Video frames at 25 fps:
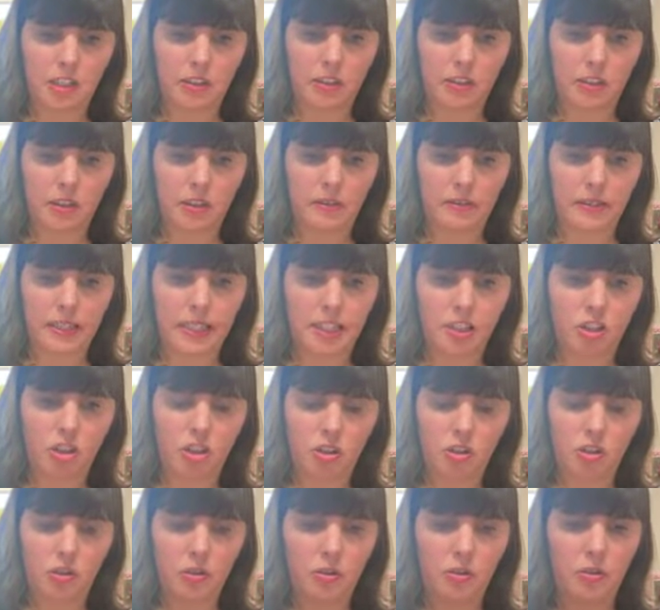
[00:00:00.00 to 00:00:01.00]
just going
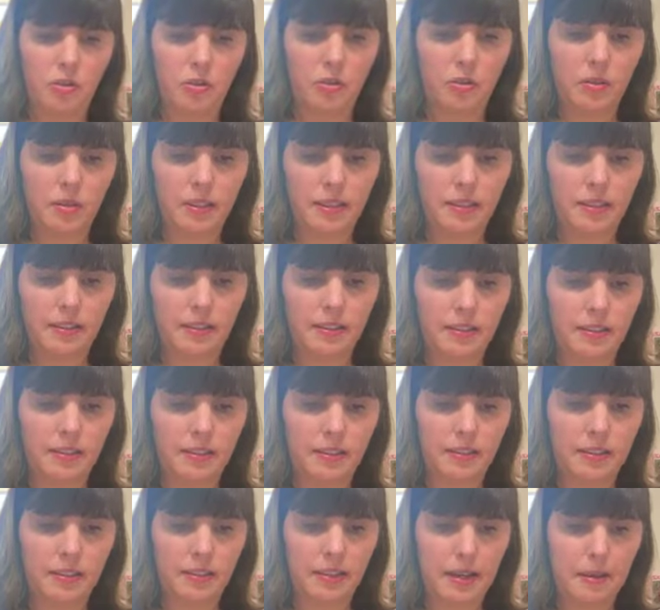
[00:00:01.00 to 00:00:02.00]
to
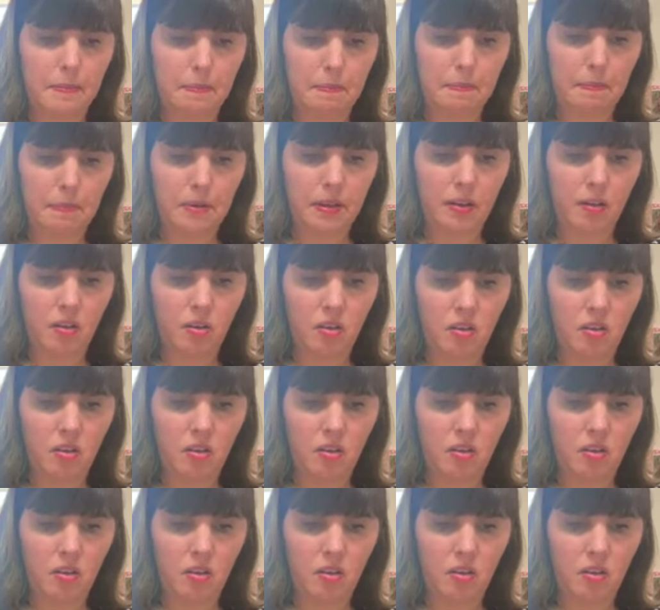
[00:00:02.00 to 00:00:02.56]
stamp